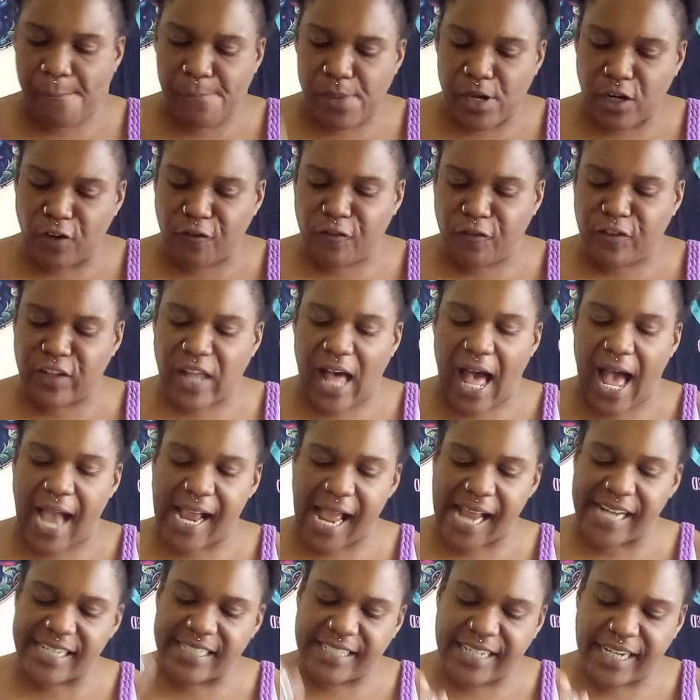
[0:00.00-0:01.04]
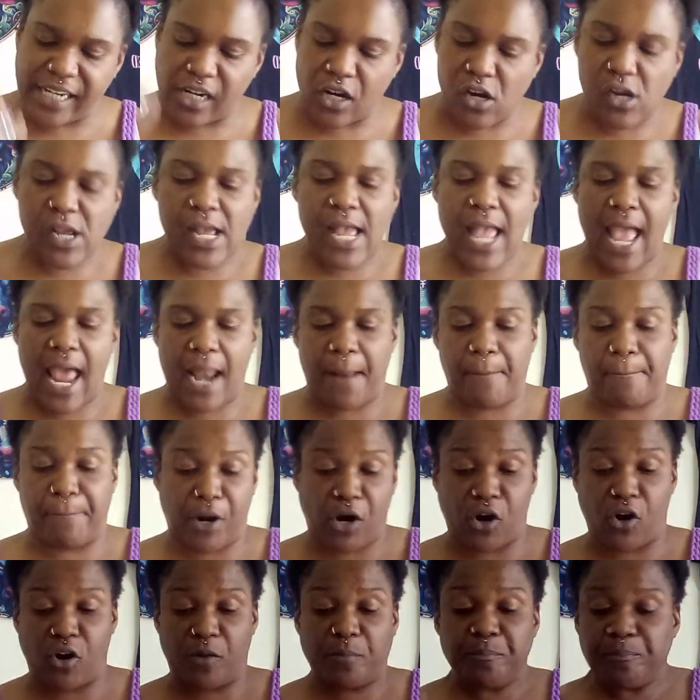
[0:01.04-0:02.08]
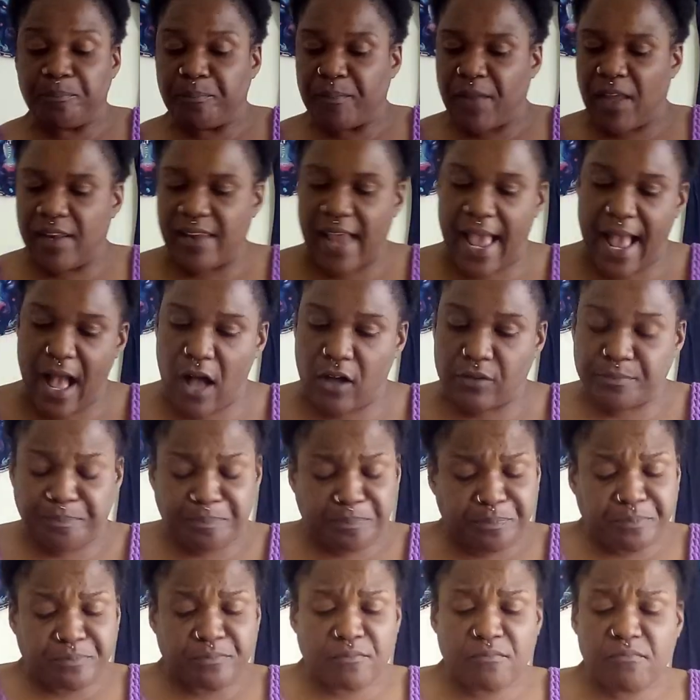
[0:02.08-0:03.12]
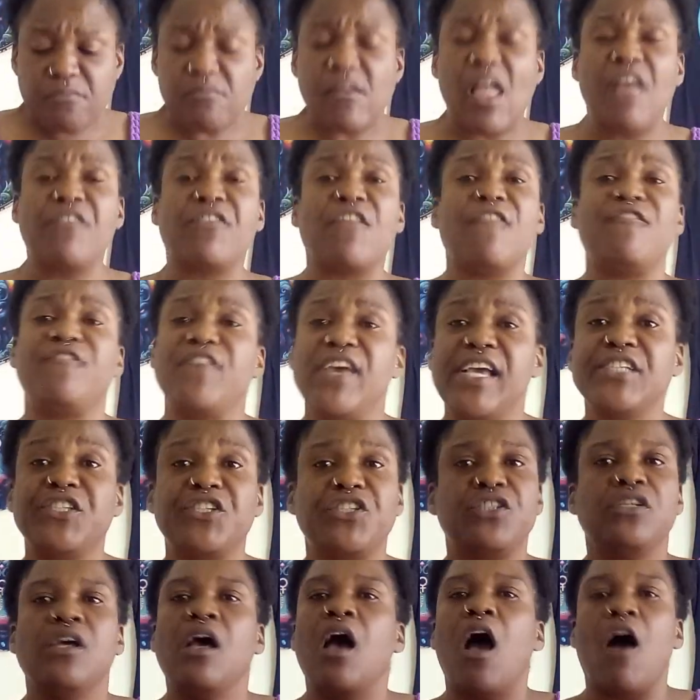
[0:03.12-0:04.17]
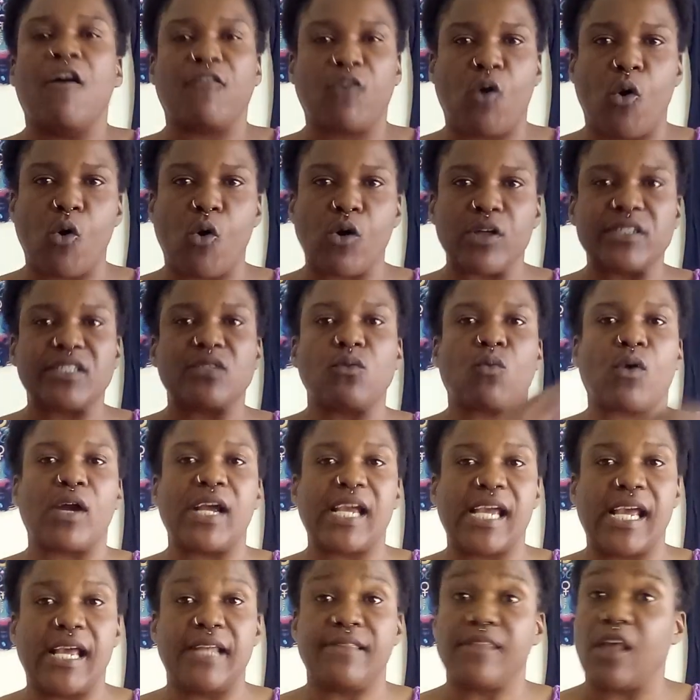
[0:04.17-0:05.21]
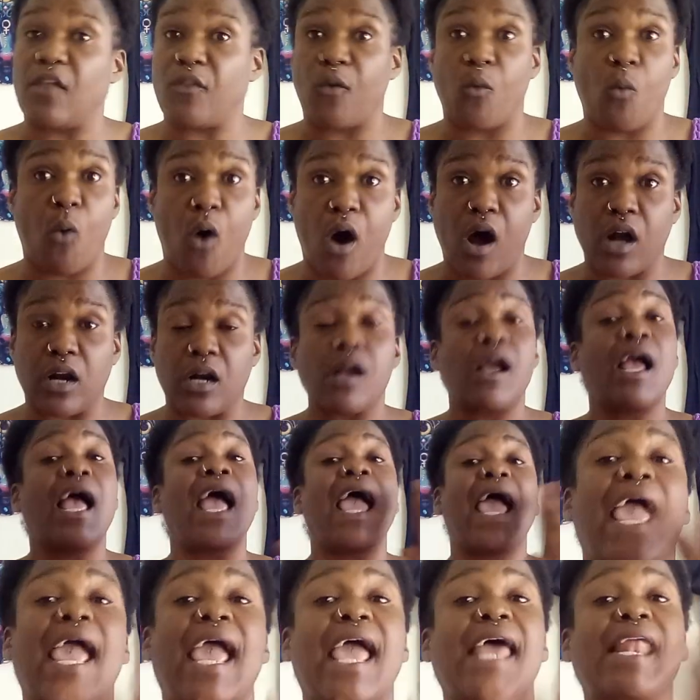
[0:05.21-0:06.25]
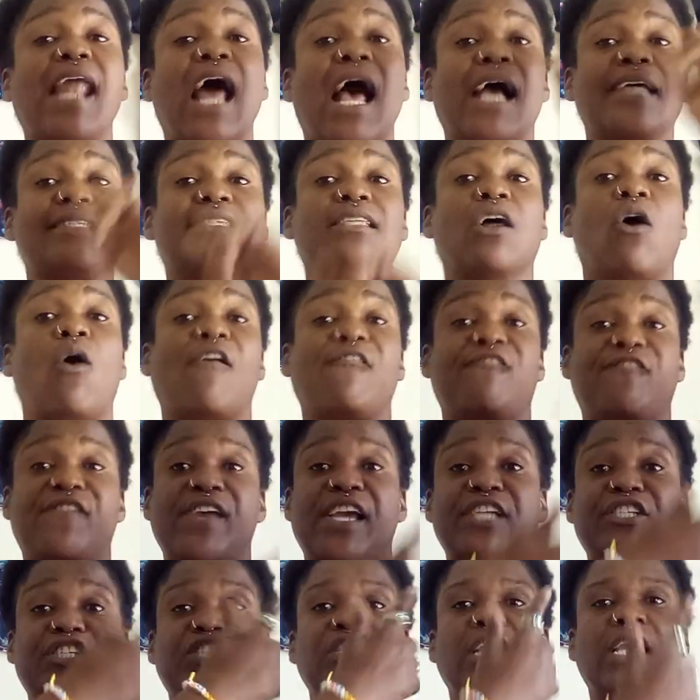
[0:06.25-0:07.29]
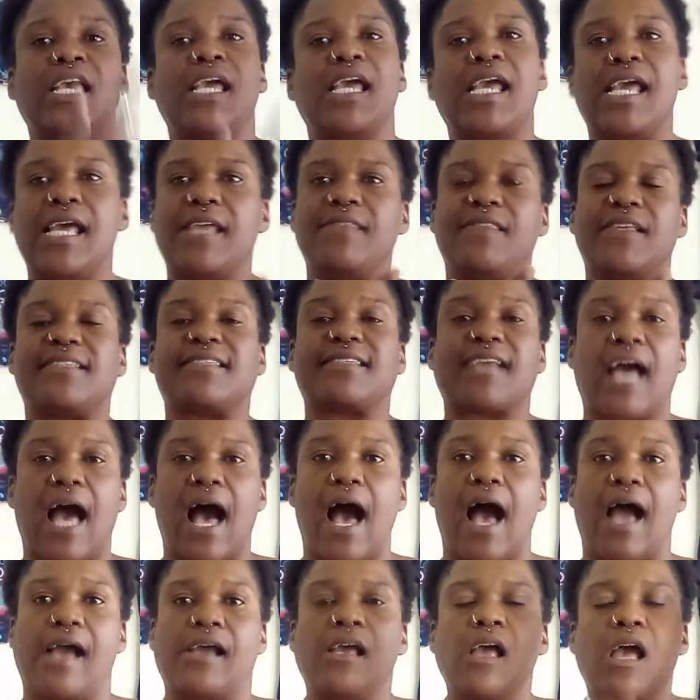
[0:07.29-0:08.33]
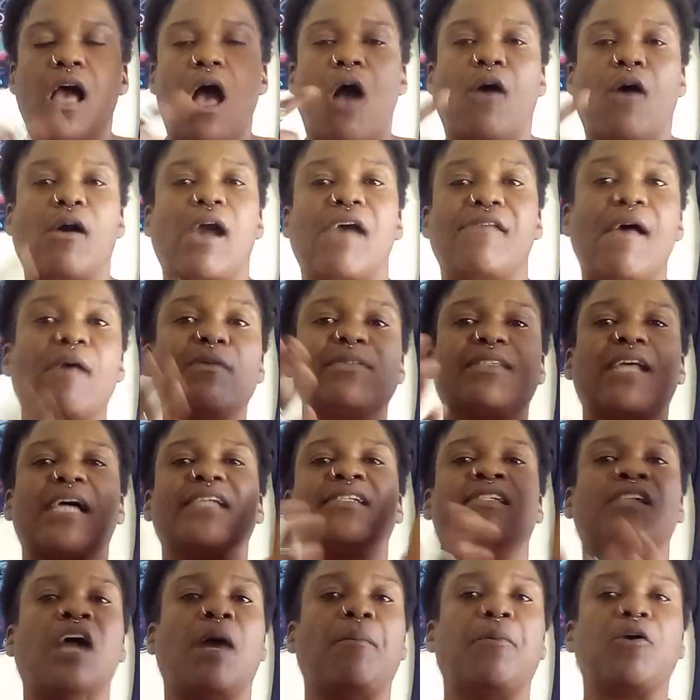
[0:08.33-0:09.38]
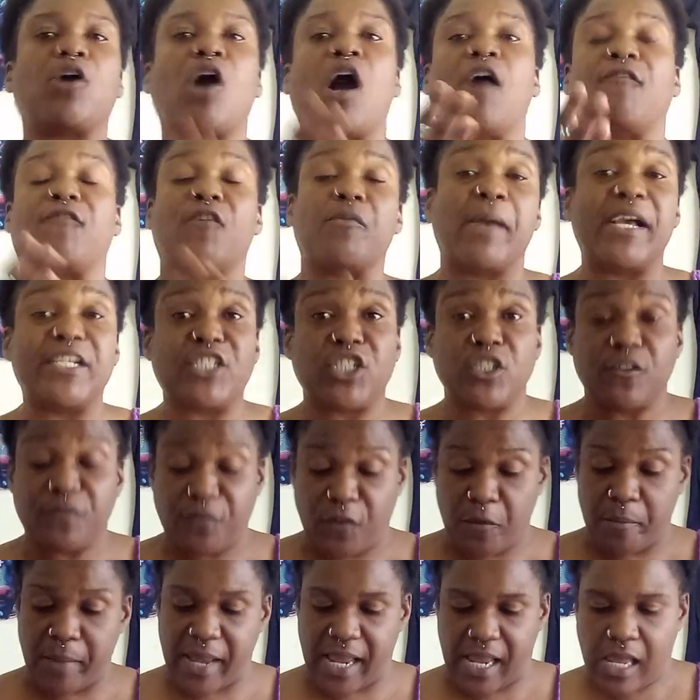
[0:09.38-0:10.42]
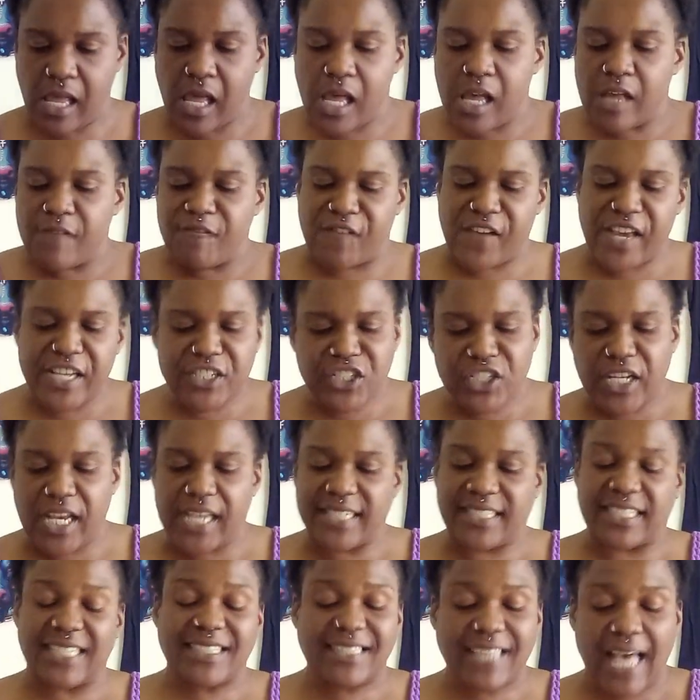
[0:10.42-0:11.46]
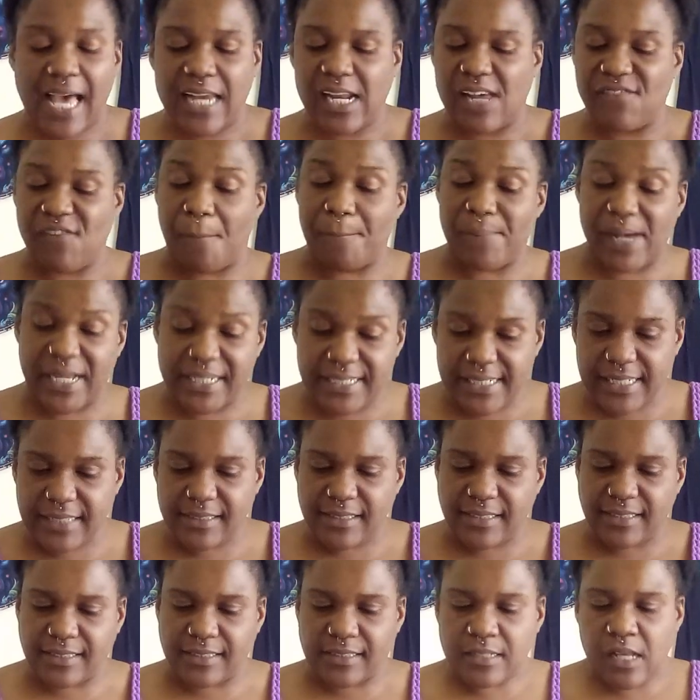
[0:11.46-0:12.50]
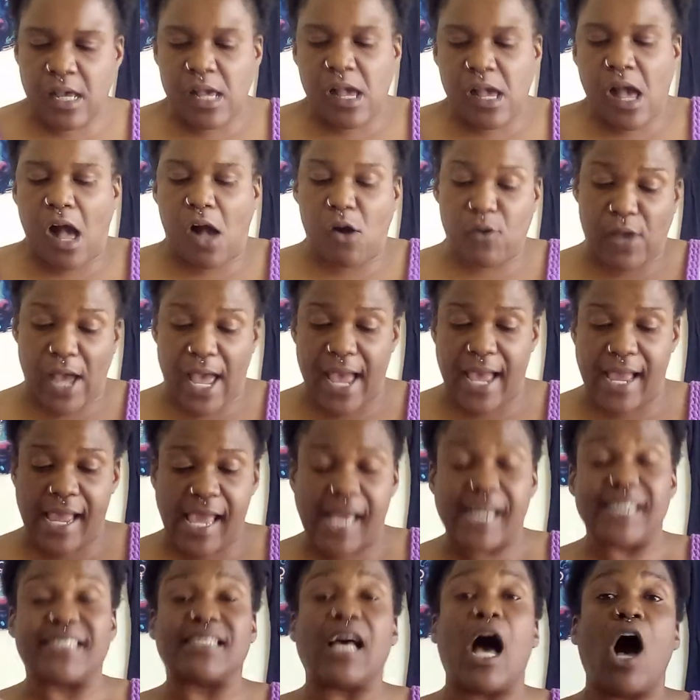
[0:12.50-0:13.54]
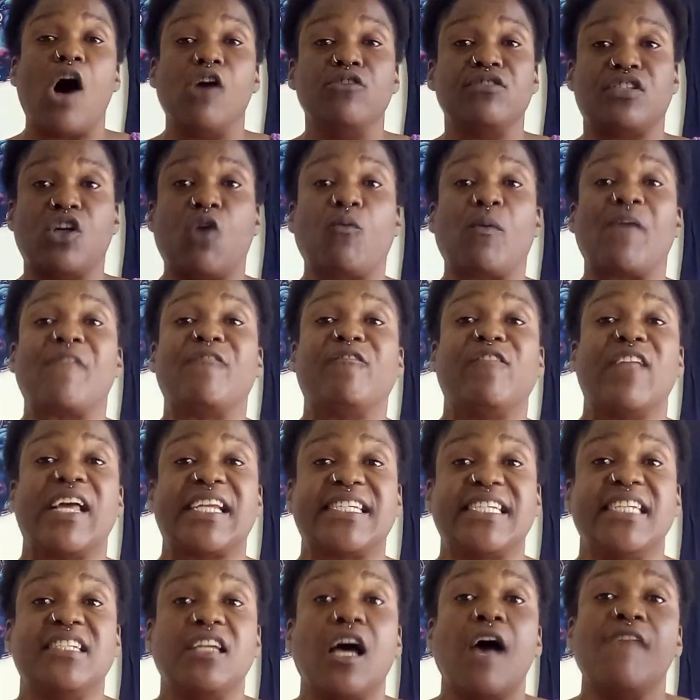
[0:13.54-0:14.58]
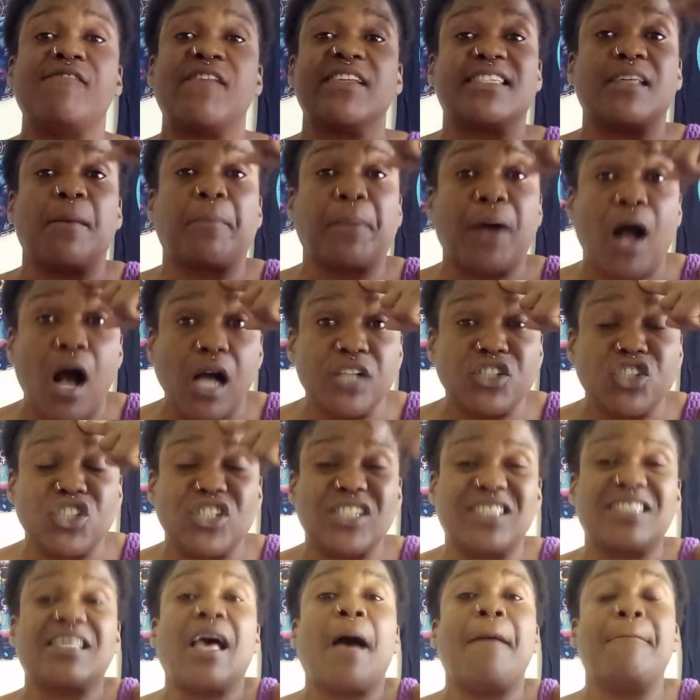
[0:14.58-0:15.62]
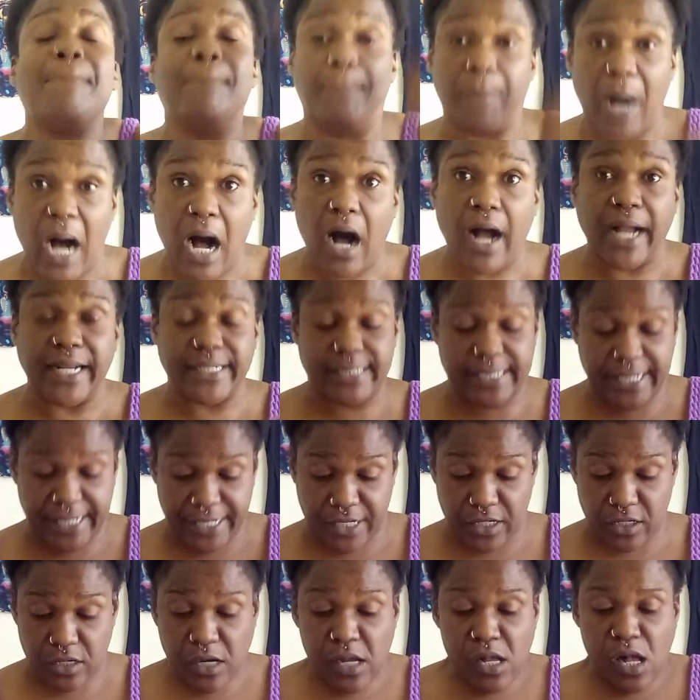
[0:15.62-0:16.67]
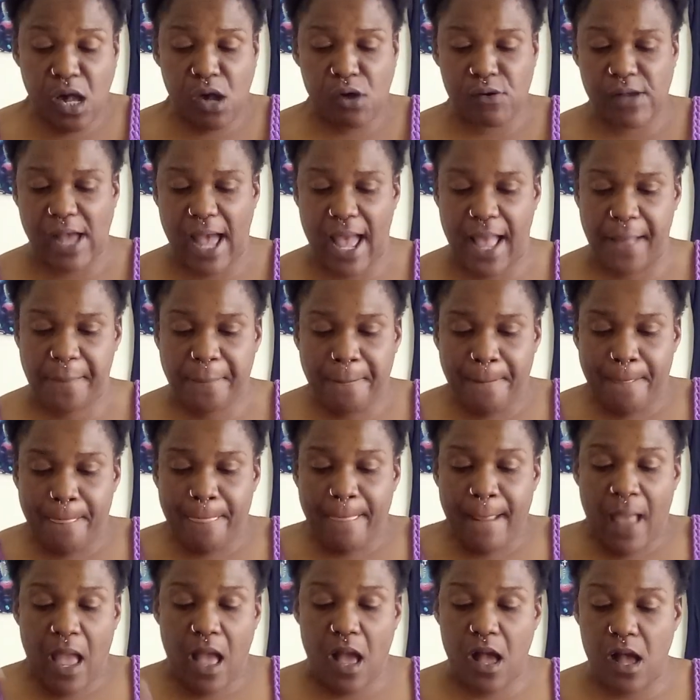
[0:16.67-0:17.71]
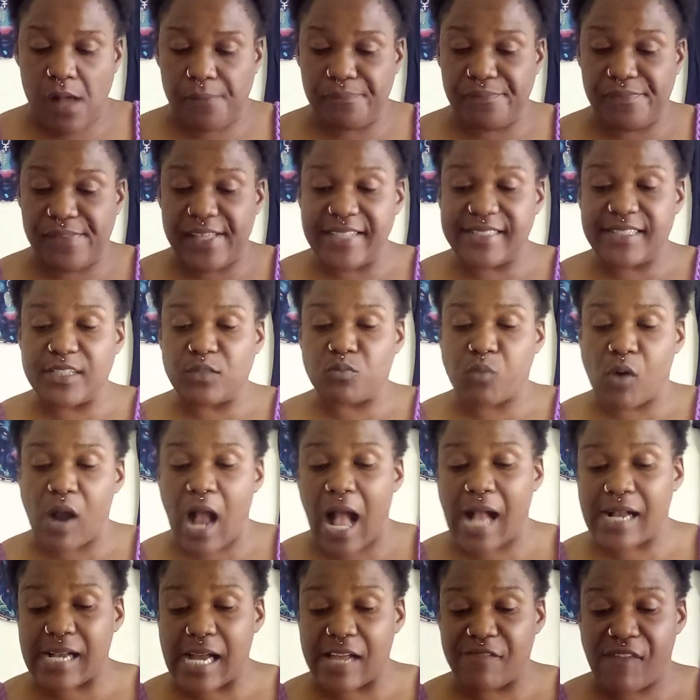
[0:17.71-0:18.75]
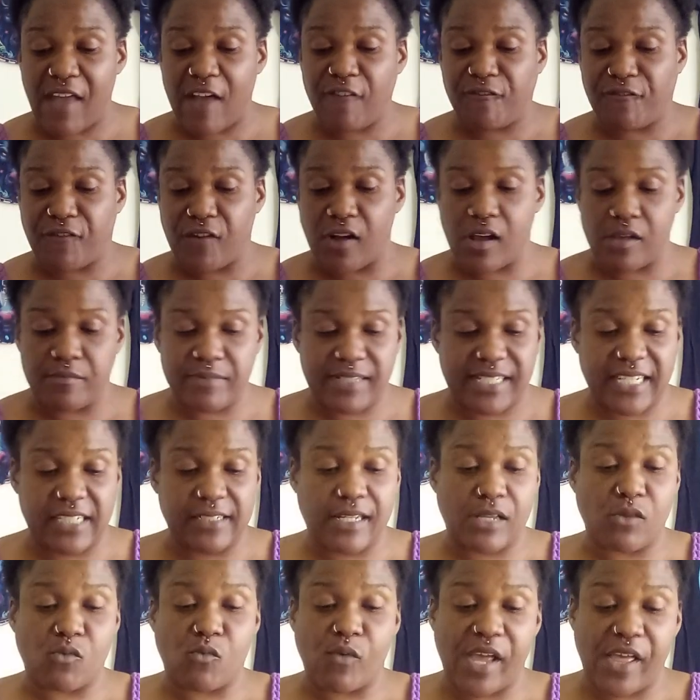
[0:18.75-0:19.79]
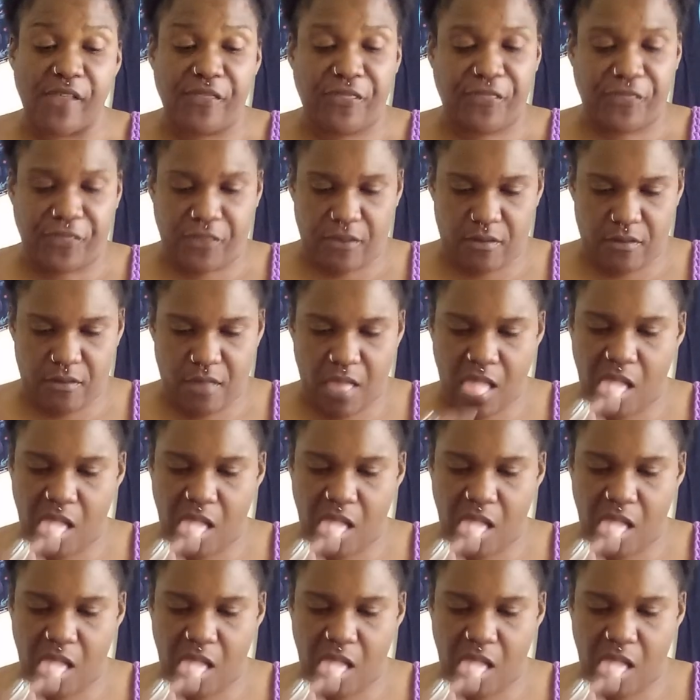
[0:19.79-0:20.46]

a butterfly, a deer, and a bird. Now, the fish, of course, were in the water, and I saw a fish in the sky. Okay, that was like double confirmation for me. Fish is a sign of abundance. Okay, it is also reflected of the subconscious mind here. Okay, this is where I got that from, dealing with